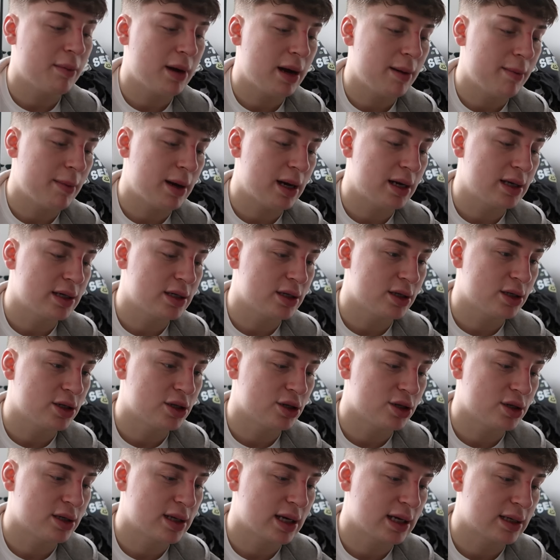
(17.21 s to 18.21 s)
My manager's
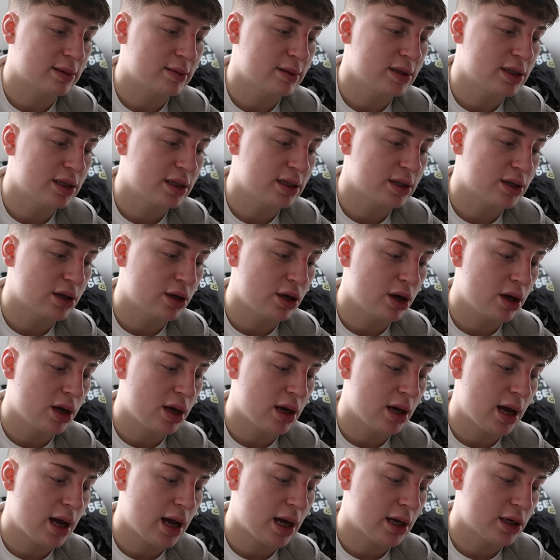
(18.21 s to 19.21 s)
just texted me, she's gonna
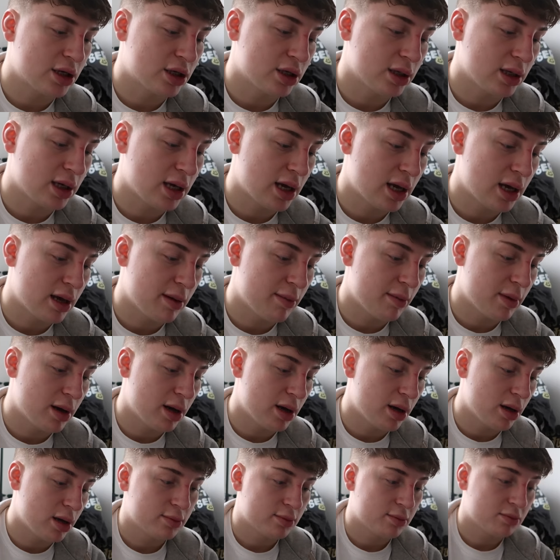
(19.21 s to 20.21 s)
actually hate me.
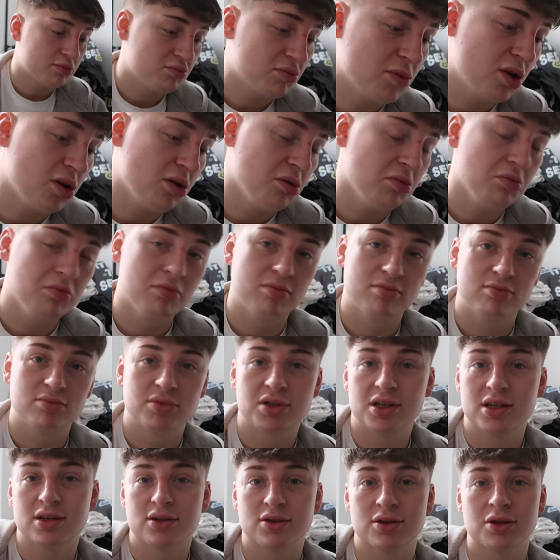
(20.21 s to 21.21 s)
Oh,
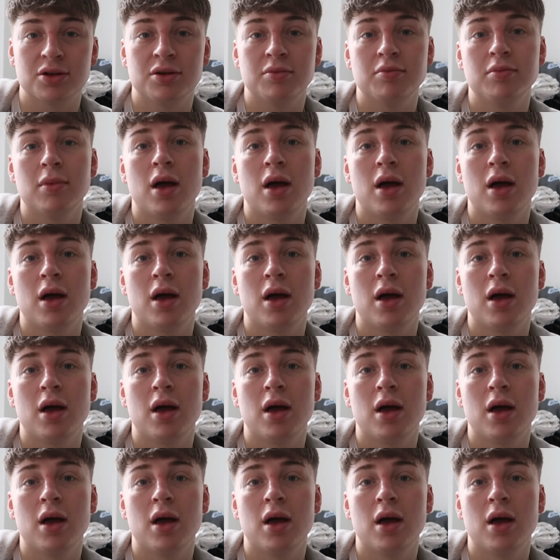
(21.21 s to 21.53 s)
she doesn't.